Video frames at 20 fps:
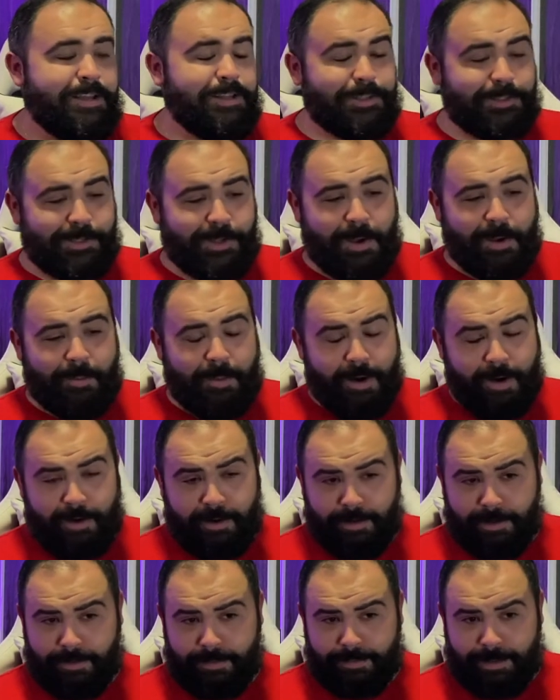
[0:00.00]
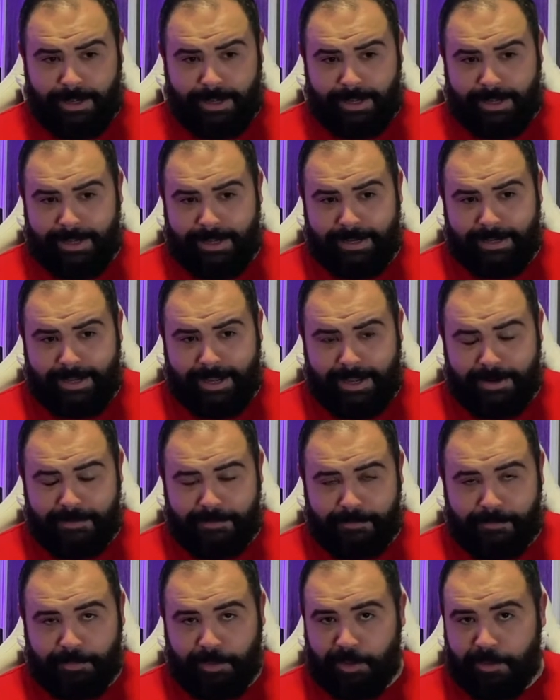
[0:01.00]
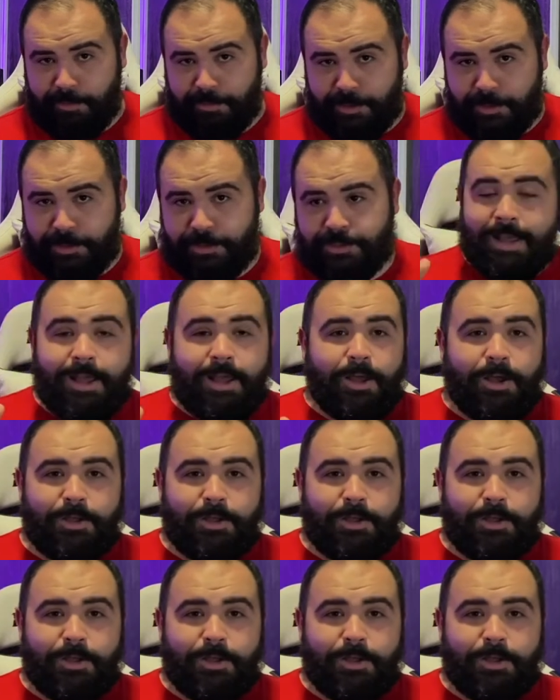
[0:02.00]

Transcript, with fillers: Some are kind of perverts.